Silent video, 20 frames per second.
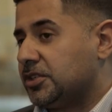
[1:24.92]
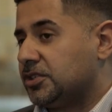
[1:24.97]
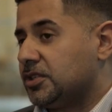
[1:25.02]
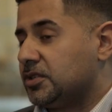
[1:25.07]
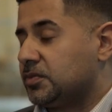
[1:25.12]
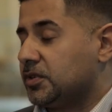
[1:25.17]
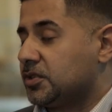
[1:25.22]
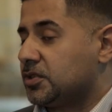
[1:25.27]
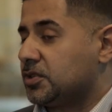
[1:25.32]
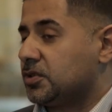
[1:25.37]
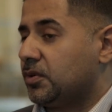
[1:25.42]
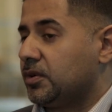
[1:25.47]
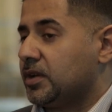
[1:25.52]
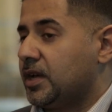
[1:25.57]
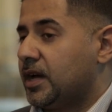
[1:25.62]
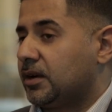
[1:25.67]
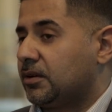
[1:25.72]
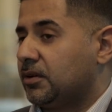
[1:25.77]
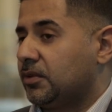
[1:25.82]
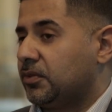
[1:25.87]
Patients with
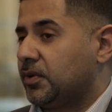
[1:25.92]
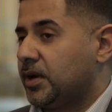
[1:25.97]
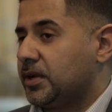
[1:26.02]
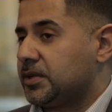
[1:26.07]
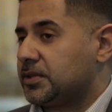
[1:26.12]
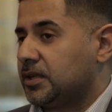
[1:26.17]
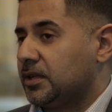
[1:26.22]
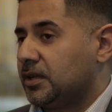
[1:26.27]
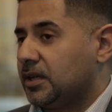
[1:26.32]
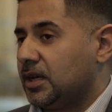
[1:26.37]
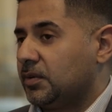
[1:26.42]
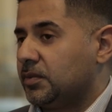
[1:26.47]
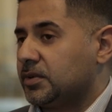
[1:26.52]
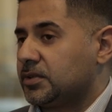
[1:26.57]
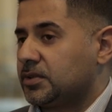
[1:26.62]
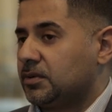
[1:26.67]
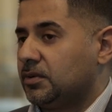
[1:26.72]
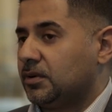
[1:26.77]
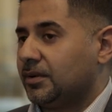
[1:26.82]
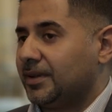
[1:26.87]
psoriatic arthritis can get
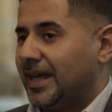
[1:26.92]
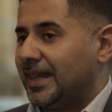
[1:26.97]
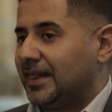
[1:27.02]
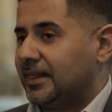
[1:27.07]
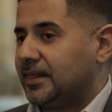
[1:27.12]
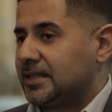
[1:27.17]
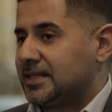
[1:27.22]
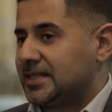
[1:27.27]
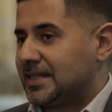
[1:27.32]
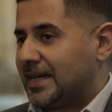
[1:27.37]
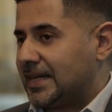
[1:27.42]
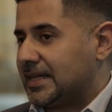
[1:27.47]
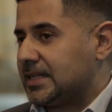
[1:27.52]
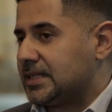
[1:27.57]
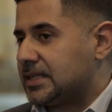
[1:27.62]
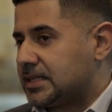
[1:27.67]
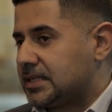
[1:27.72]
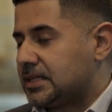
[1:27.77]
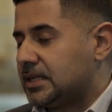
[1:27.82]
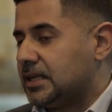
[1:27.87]
what's called
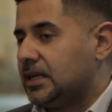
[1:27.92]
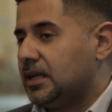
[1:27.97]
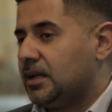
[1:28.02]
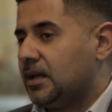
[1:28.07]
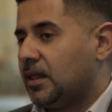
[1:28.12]
enthesitis.